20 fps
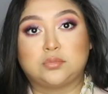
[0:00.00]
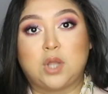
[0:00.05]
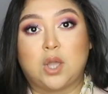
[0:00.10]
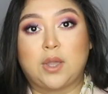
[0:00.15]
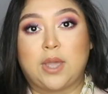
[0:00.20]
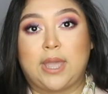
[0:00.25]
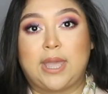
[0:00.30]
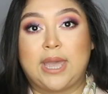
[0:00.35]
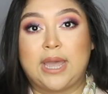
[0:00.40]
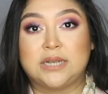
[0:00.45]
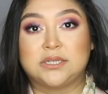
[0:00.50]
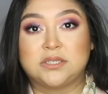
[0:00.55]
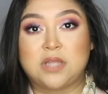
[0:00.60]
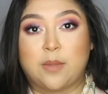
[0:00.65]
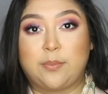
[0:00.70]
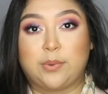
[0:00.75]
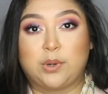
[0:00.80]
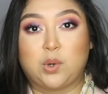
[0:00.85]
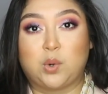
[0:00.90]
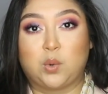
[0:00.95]
Okay, I have to
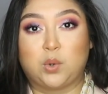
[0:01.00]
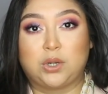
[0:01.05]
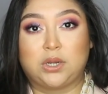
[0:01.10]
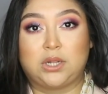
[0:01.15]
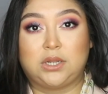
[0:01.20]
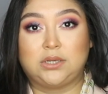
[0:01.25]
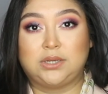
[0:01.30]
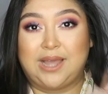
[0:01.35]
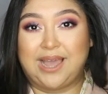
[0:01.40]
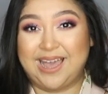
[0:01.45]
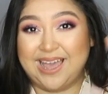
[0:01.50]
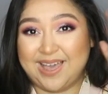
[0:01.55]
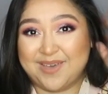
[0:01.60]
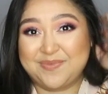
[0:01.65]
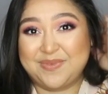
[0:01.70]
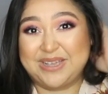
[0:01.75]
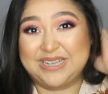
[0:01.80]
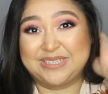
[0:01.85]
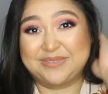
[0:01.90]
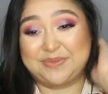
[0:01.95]
stop recording
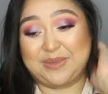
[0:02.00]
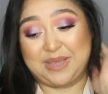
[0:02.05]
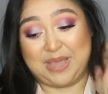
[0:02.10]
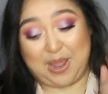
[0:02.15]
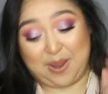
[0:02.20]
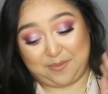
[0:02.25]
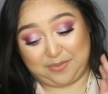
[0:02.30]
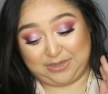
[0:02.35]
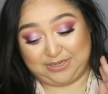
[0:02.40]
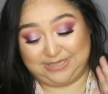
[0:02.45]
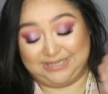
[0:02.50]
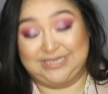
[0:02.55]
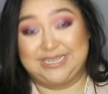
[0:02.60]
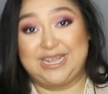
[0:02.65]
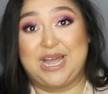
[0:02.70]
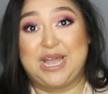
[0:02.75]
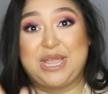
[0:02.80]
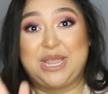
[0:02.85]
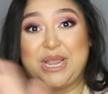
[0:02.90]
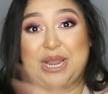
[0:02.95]
because my camera is
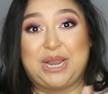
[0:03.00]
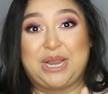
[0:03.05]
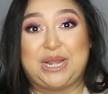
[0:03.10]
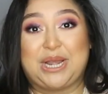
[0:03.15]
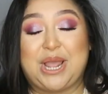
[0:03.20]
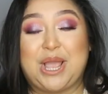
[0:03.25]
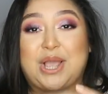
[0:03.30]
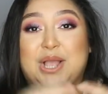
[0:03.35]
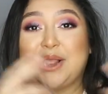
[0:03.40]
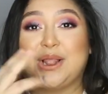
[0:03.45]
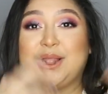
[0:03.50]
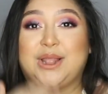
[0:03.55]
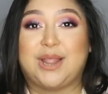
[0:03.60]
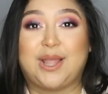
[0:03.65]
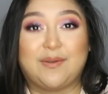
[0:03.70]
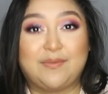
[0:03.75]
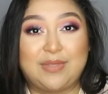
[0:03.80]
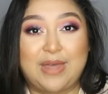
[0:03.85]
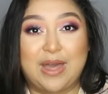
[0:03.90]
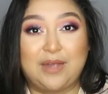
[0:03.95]
dying.
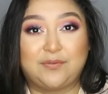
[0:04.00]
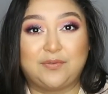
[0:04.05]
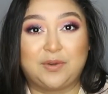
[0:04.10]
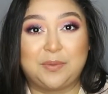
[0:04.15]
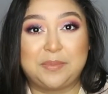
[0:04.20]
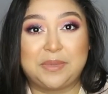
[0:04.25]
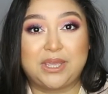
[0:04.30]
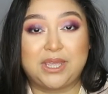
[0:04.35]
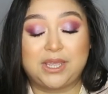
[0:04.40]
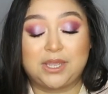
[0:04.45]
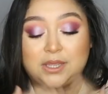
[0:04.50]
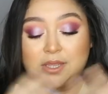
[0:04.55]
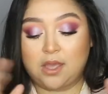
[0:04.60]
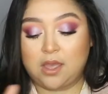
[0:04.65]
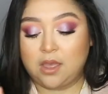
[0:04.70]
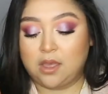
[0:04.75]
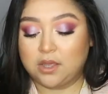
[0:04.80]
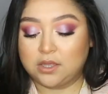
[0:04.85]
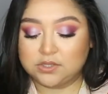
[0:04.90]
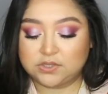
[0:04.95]
Love that for me.
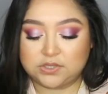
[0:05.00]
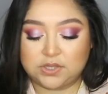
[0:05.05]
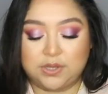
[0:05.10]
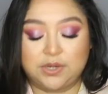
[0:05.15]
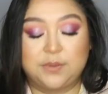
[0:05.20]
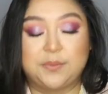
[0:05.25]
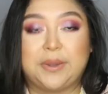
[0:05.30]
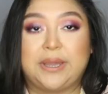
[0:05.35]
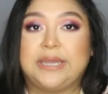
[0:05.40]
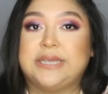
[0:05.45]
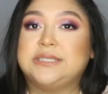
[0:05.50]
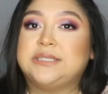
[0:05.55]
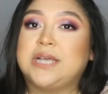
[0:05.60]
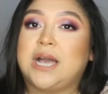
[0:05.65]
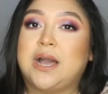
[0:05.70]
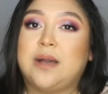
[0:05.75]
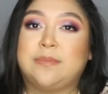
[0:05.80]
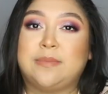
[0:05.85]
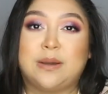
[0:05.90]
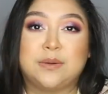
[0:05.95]
So anyways,
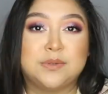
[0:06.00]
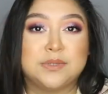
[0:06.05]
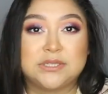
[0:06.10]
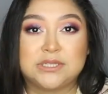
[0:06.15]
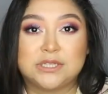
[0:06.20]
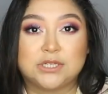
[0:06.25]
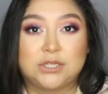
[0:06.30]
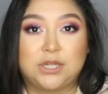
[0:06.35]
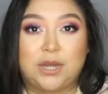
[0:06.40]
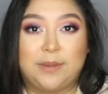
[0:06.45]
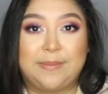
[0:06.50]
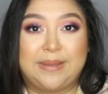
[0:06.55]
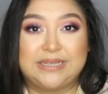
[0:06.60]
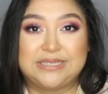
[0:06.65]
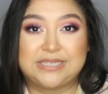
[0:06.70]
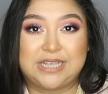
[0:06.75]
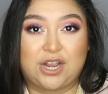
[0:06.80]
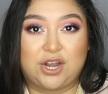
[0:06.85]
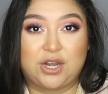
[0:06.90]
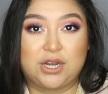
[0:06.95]
I was still on
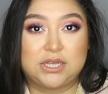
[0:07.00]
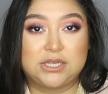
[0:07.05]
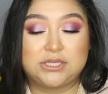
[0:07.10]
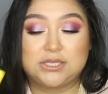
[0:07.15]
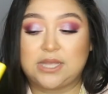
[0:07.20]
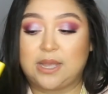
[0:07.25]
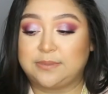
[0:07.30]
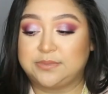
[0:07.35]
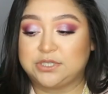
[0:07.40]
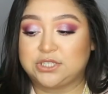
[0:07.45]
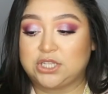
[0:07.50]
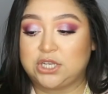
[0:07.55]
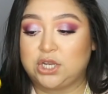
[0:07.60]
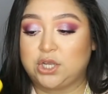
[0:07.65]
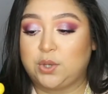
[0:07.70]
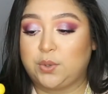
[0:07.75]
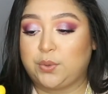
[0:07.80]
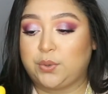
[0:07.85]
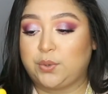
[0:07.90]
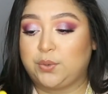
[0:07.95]
mascaras. I'm just gonna
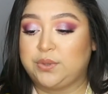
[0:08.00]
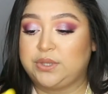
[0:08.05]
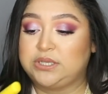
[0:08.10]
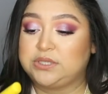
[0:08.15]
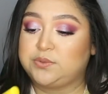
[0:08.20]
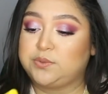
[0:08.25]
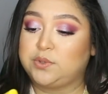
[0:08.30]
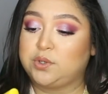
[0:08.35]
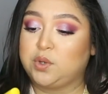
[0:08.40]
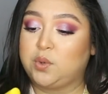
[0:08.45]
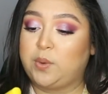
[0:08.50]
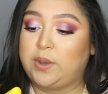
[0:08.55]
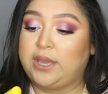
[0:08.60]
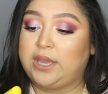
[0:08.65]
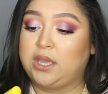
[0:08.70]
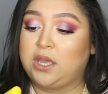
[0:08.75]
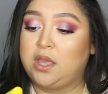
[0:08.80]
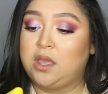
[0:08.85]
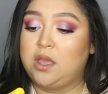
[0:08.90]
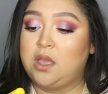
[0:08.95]
go through these real
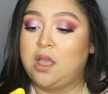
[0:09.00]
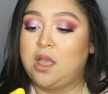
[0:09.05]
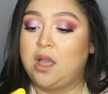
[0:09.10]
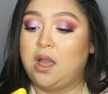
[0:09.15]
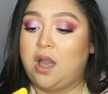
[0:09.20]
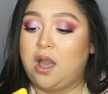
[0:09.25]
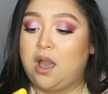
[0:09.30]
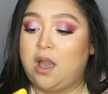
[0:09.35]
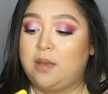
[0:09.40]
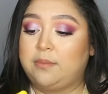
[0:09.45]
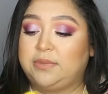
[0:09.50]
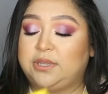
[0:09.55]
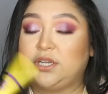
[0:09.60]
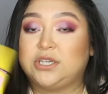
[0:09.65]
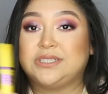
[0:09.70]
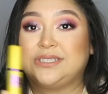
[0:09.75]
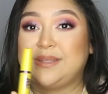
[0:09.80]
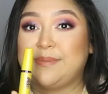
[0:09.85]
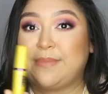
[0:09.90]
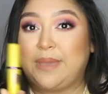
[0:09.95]
quick.
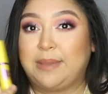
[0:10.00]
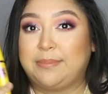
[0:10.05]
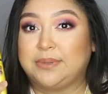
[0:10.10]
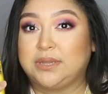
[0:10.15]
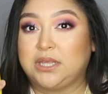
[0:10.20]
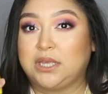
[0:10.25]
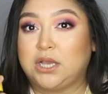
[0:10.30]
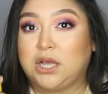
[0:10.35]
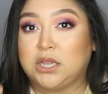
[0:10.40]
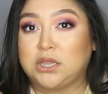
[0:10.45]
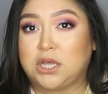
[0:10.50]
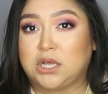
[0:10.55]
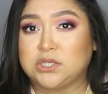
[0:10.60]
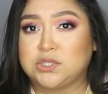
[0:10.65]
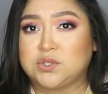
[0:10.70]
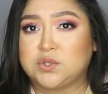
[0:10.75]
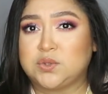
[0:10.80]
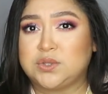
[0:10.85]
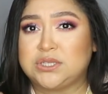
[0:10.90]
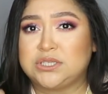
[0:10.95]
Here's the Maybelline
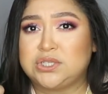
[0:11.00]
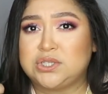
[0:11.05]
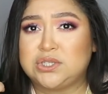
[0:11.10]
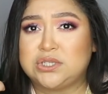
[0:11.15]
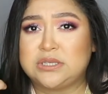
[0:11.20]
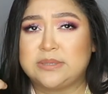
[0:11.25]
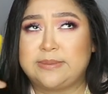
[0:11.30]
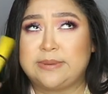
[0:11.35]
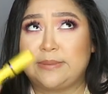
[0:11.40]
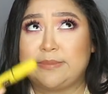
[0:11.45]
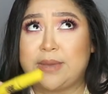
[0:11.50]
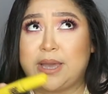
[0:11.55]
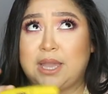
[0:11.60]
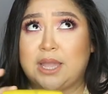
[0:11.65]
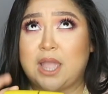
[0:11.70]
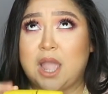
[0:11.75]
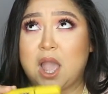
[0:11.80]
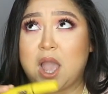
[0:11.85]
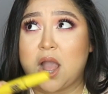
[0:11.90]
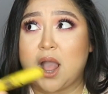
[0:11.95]
Colossal. This used to be
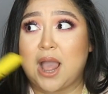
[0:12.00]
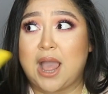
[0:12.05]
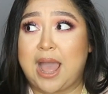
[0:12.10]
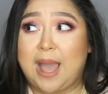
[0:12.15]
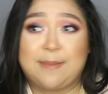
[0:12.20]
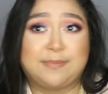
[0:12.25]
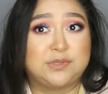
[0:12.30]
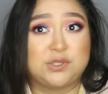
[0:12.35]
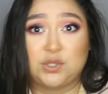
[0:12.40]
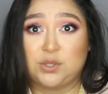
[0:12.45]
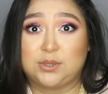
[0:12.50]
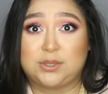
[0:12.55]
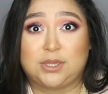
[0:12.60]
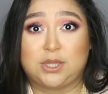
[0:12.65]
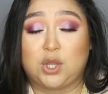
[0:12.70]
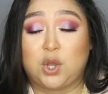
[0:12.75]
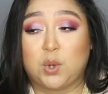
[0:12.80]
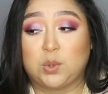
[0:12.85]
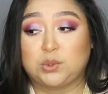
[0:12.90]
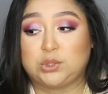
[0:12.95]
my
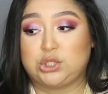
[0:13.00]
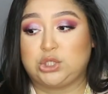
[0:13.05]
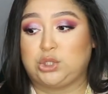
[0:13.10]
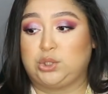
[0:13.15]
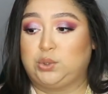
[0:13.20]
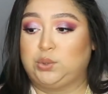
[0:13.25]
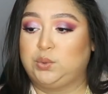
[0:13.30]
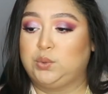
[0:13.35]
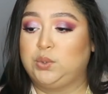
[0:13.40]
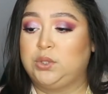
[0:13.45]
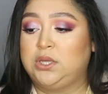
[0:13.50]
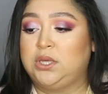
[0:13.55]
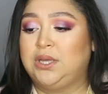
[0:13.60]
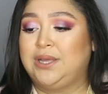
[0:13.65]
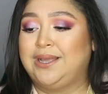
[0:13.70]
absolutely go-to.